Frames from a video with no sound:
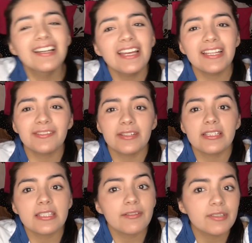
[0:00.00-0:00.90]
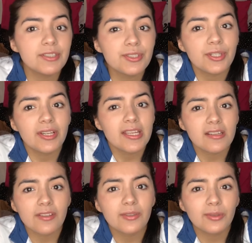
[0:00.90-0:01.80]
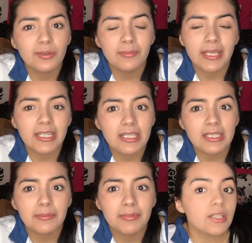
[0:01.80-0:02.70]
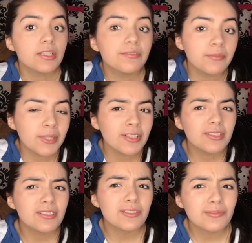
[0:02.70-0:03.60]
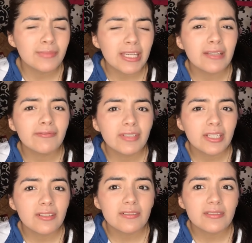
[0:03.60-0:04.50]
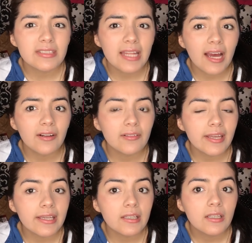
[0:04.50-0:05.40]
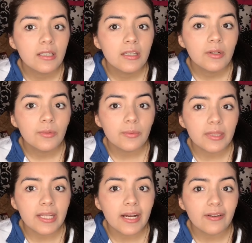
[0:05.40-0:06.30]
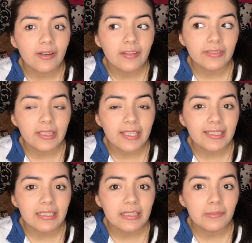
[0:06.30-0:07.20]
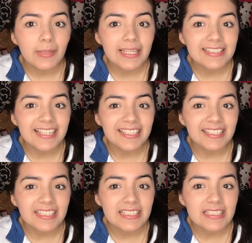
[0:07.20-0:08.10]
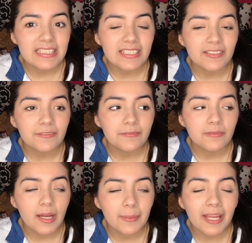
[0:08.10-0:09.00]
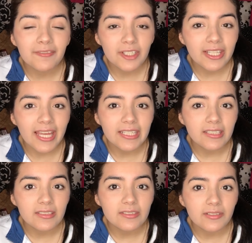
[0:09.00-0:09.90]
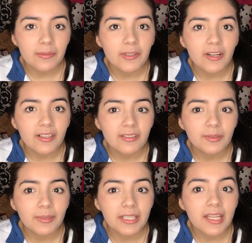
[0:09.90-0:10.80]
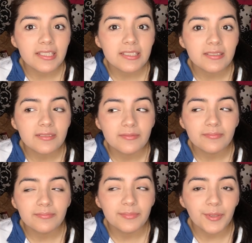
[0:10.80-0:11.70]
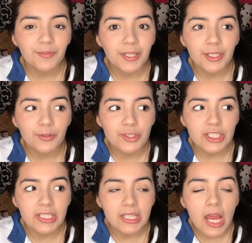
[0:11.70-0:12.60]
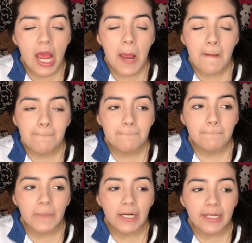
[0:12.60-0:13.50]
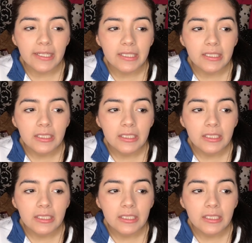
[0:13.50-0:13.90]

Anyways, I wanted to show you guys all the cool makeup. harder for me to do makeup videos now, like, without having like the best lighting and stuff. I mean, I have good lighting, don't get me wrong. Ring lights, the freaking OG. But